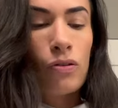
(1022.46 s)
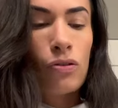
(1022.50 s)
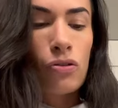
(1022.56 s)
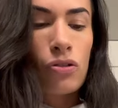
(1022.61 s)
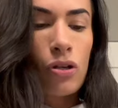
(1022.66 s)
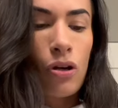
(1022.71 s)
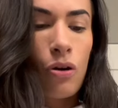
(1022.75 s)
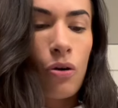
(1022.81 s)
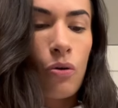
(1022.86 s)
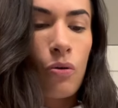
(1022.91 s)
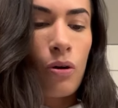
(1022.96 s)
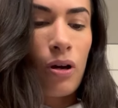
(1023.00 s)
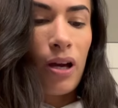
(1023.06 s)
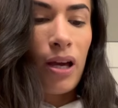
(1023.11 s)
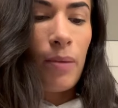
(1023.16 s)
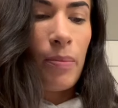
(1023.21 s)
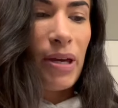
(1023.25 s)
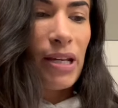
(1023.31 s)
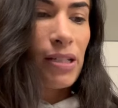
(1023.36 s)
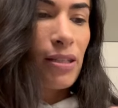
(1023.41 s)
So
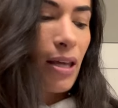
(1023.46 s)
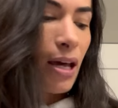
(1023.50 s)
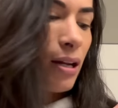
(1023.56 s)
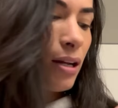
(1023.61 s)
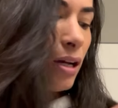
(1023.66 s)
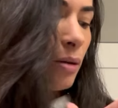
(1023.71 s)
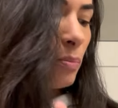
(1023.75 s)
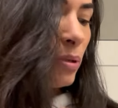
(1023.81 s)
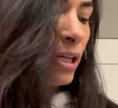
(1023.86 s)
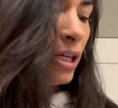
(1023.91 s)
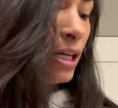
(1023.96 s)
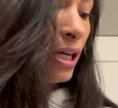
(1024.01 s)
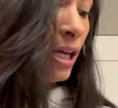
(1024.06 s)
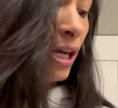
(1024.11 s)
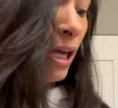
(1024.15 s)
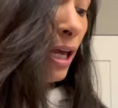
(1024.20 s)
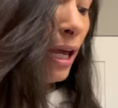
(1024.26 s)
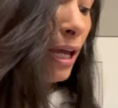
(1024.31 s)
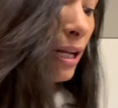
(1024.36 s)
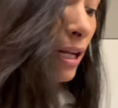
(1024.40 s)
I picked that up
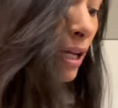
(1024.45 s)
and